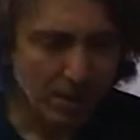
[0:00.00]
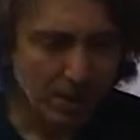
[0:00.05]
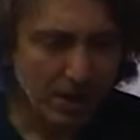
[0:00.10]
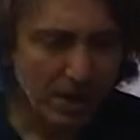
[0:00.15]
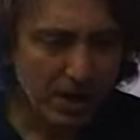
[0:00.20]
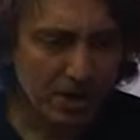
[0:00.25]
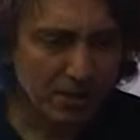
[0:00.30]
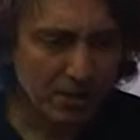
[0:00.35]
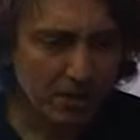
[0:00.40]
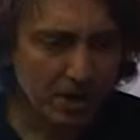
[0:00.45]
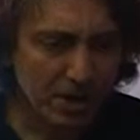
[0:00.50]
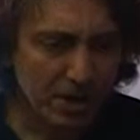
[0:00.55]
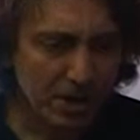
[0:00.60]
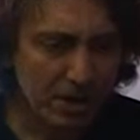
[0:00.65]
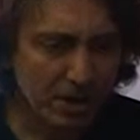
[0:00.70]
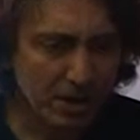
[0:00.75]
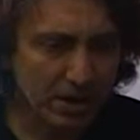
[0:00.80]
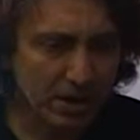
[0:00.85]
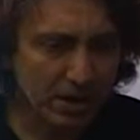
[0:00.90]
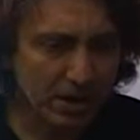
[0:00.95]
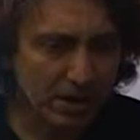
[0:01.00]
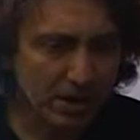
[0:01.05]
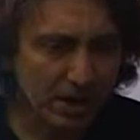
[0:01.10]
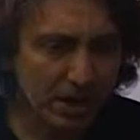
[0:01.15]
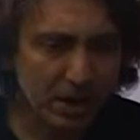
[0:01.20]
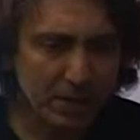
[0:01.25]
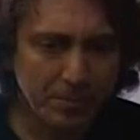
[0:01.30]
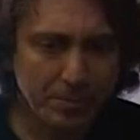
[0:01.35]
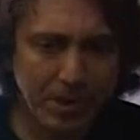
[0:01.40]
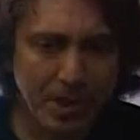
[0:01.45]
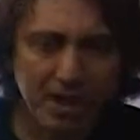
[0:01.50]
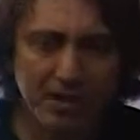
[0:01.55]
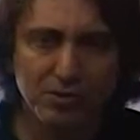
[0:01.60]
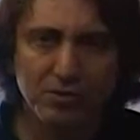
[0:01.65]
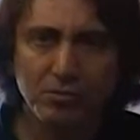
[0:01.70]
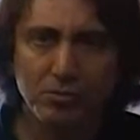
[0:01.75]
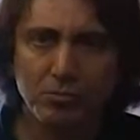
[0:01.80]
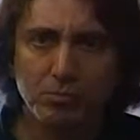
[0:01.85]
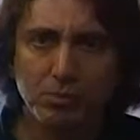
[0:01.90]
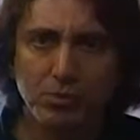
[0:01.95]
But anyway, uh, getting
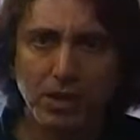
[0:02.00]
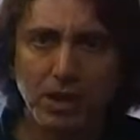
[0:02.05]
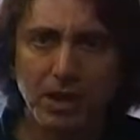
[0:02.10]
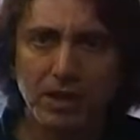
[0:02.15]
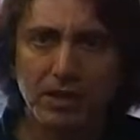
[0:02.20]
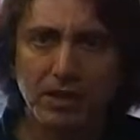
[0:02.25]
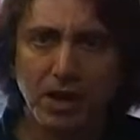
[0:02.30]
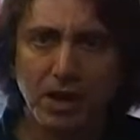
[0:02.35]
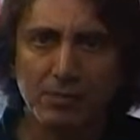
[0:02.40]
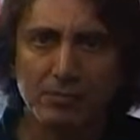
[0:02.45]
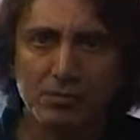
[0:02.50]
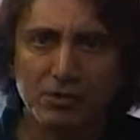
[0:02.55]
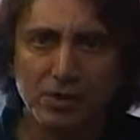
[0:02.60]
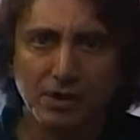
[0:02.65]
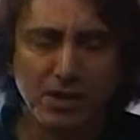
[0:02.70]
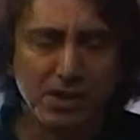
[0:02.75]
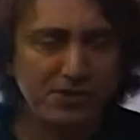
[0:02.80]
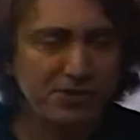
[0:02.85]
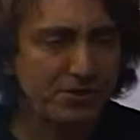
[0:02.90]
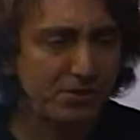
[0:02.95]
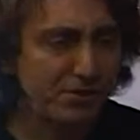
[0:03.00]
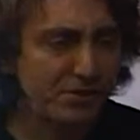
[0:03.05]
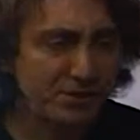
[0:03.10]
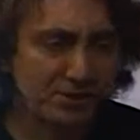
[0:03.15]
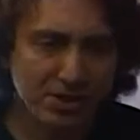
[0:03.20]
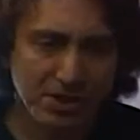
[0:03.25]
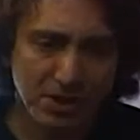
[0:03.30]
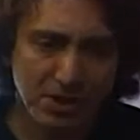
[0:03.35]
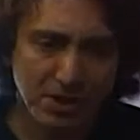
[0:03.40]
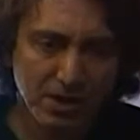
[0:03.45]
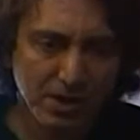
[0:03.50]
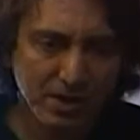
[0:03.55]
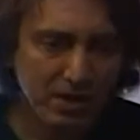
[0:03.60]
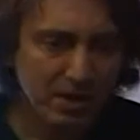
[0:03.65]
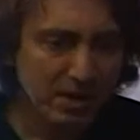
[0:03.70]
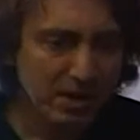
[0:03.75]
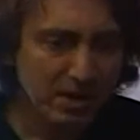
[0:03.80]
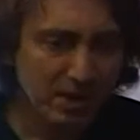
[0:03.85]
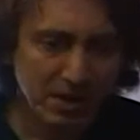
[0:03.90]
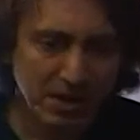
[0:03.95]
back to planned obsolescence,
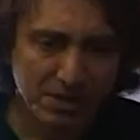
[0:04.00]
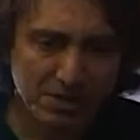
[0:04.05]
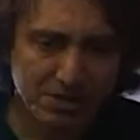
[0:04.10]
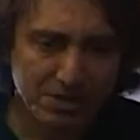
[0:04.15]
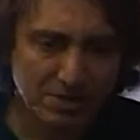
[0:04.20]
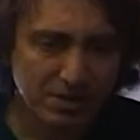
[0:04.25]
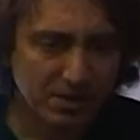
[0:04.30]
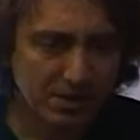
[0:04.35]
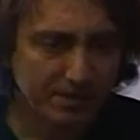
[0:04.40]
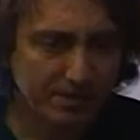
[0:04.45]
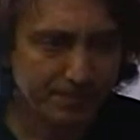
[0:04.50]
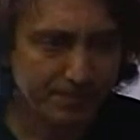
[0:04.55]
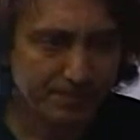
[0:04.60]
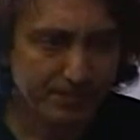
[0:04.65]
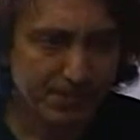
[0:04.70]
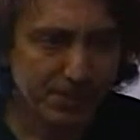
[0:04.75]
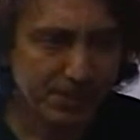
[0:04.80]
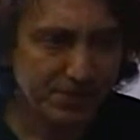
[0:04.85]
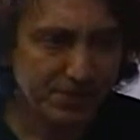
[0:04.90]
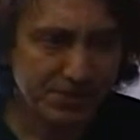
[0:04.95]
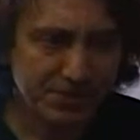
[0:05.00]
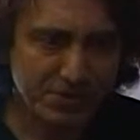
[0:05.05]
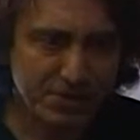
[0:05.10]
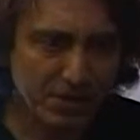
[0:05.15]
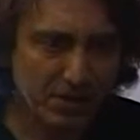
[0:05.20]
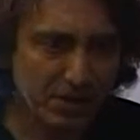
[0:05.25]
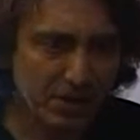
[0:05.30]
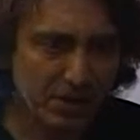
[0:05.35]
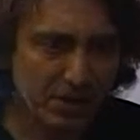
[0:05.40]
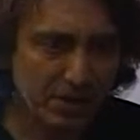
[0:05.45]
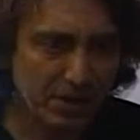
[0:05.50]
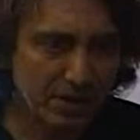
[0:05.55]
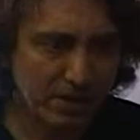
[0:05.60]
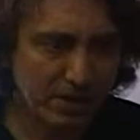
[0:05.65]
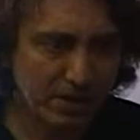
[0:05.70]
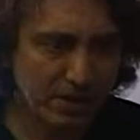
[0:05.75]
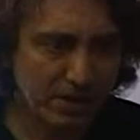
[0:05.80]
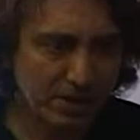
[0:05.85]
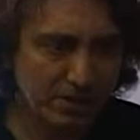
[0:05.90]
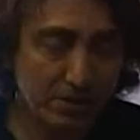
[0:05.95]
it's it's
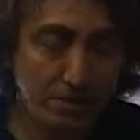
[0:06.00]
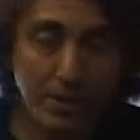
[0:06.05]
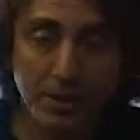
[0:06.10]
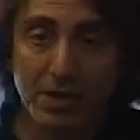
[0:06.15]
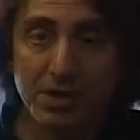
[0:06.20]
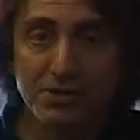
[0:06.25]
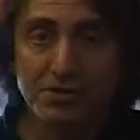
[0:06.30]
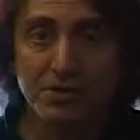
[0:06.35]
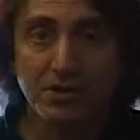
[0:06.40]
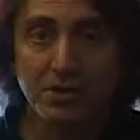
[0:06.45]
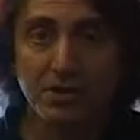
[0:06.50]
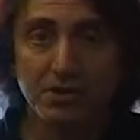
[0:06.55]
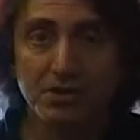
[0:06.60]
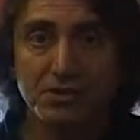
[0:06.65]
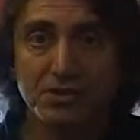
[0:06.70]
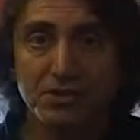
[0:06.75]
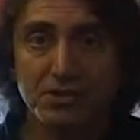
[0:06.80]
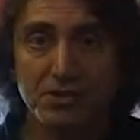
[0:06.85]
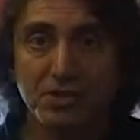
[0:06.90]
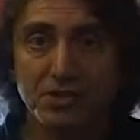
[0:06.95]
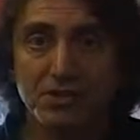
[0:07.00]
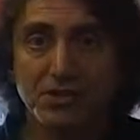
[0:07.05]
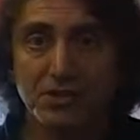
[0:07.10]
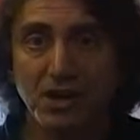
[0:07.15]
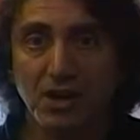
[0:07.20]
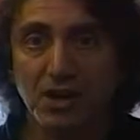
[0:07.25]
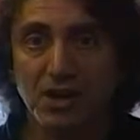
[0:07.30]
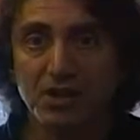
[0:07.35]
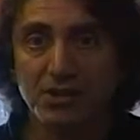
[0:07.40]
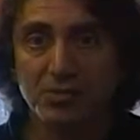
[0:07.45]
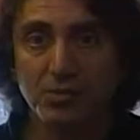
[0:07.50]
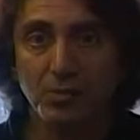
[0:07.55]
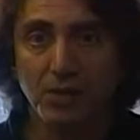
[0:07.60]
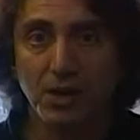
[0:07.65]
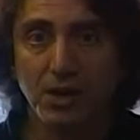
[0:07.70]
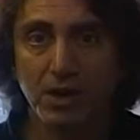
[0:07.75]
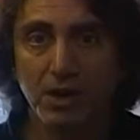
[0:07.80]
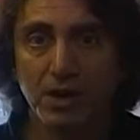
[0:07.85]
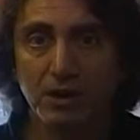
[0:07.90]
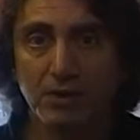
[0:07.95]
uh, to me it's a it's a dishonest
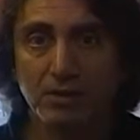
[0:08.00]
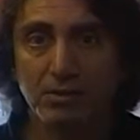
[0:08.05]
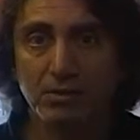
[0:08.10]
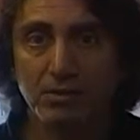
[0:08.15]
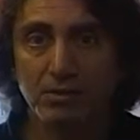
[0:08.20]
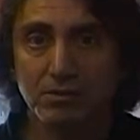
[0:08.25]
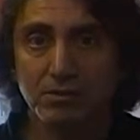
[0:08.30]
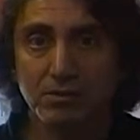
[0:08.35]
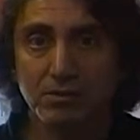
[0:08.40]
way